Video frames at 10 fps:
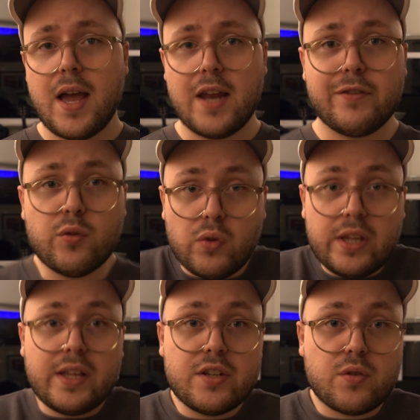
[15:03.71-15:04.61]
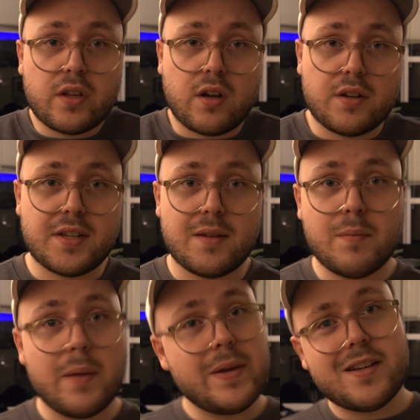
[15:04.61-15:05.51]
And if you really enjoy the content,
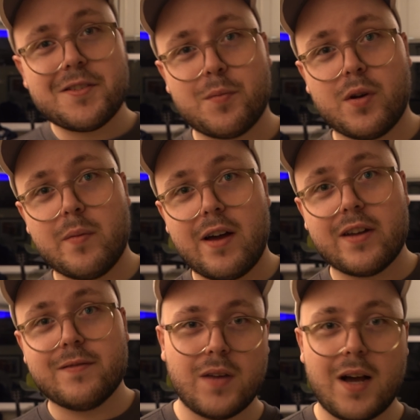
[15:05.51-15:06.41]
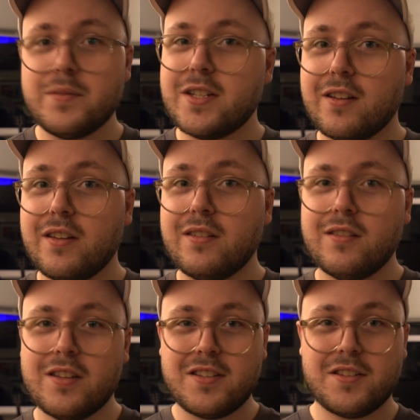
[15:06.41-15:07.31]
maybe tell someone about it. I'm Dylan,
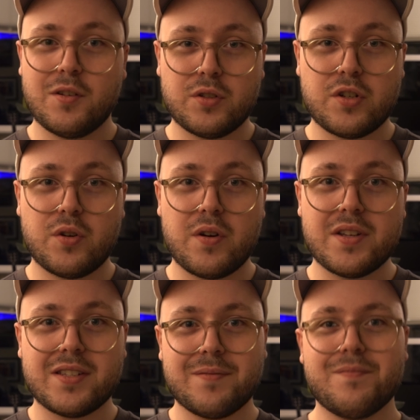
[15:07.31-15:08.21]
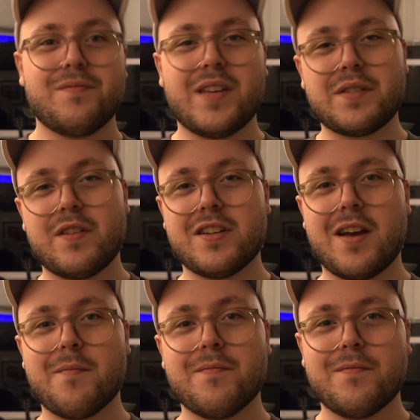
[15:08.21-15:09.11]
this is Ultra Choice. Thanks for your
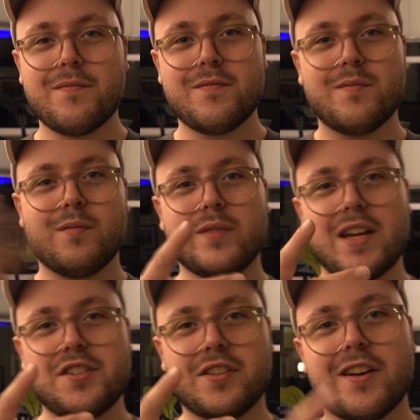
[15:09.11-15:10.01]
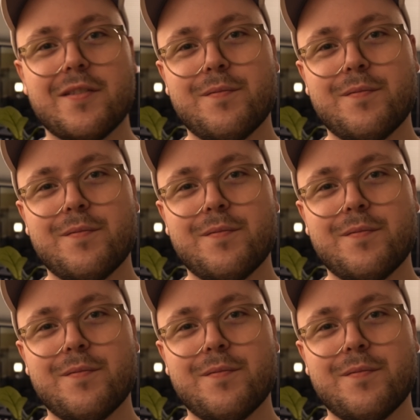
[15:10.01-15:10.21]
time. Catch you later.